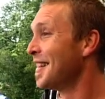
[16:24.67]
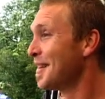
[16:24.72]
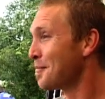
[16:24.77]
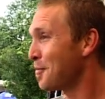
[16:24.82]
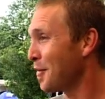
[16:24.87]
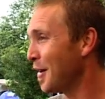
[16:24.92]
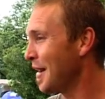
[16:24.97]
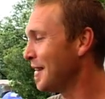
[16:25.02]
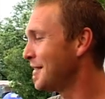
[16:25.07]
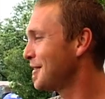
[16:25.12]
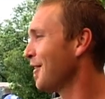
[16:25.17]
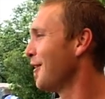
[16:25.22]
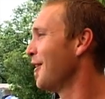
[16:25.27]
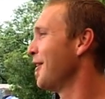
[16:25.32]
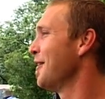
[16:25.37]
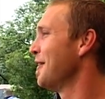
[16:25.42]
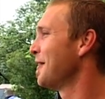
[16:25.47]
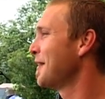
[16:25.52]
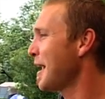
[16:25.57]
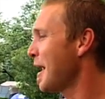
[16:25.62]
Bread's
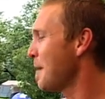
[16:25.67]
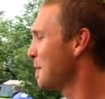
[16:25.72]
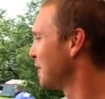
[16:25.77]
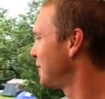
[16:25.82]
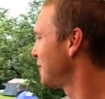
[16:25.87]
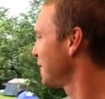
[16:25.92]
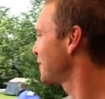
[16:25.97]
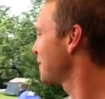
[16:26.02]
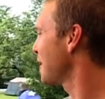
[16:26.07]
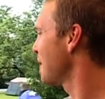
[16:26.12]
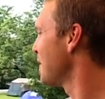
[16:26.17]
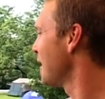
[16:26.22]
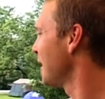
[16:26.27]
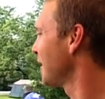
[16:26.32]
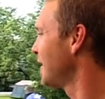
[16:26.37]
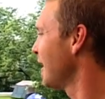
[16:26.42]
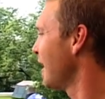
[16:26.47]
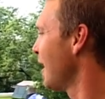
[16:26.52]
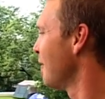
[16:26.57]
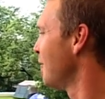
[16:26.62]
on, come, it's just come out
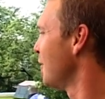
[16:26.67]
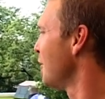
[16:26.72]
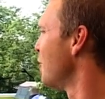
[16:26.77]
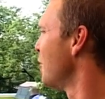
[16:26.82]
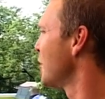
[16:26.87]
the oven,